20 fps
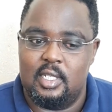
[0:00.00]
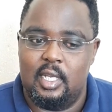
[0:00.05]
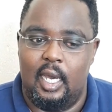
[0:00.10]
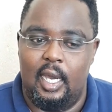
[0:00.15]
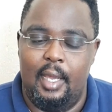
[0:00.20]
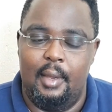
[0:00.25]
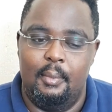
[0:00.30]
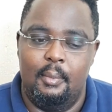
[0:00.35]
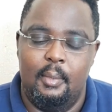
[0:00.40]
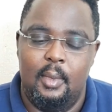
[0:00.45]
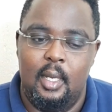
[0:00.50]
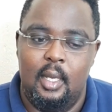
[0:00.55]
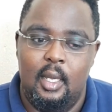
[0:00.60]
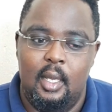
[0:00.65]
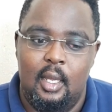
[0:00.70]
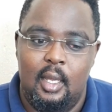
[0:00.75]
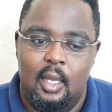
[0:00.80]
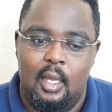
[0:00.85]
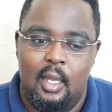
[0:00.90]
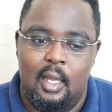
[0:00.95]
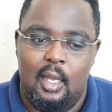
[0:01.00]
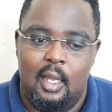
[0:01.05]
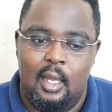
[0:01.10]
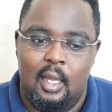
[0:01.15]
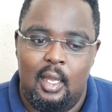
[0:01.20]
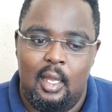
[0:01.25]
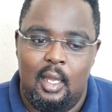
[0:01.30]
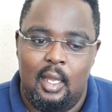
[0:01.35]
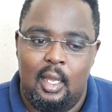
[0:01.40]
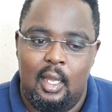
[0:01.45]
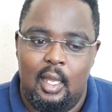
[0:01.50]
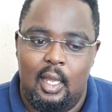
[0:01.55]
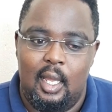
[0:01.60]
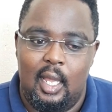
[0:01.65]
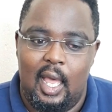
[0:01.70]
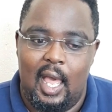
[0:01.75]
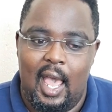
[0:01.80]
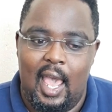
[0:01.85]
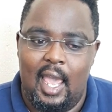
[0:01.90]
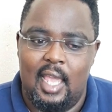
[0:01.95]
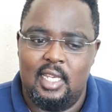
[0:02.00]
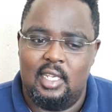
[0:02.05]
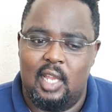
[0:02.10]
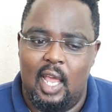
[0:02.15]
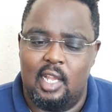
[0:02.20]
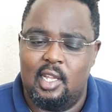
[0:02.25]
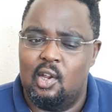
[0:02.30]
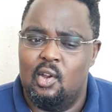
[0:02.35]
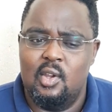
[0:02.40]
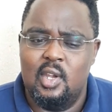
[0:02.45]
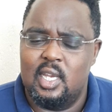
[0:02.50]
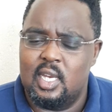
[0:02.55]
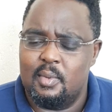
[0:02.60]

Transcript: time, I don't